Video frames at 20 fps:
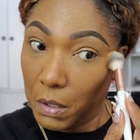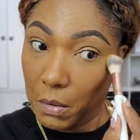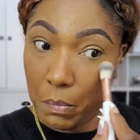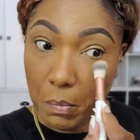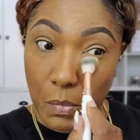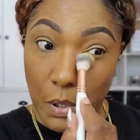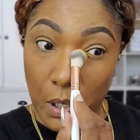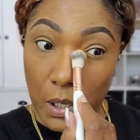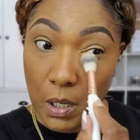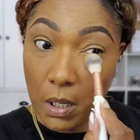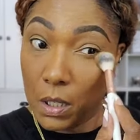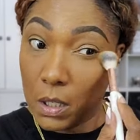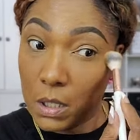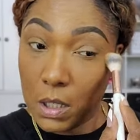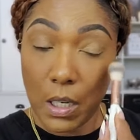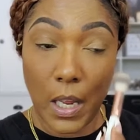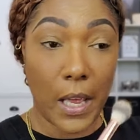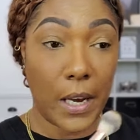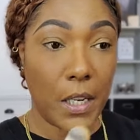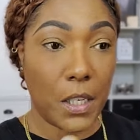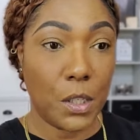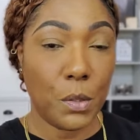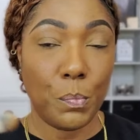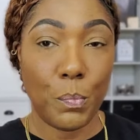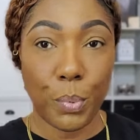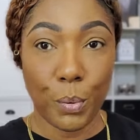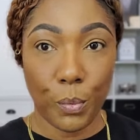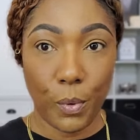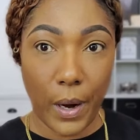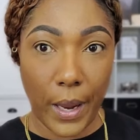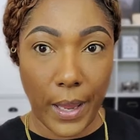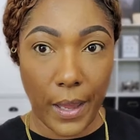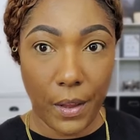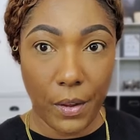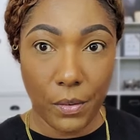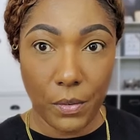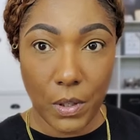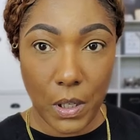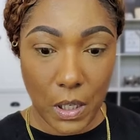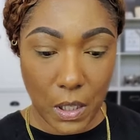but it's not as
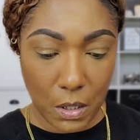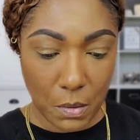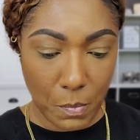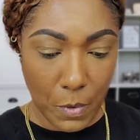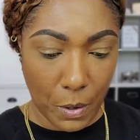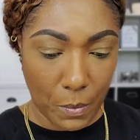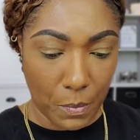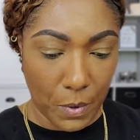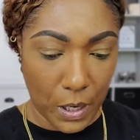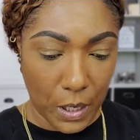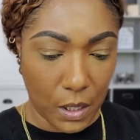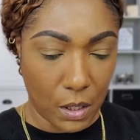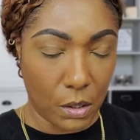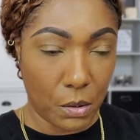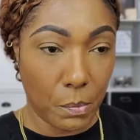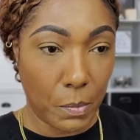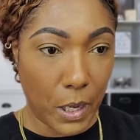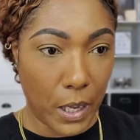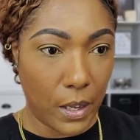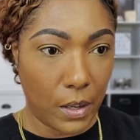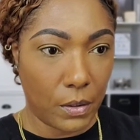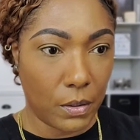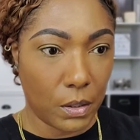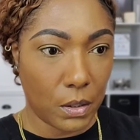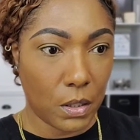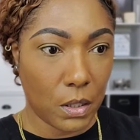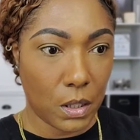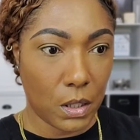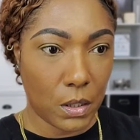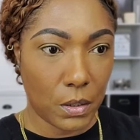brown as my regular powder.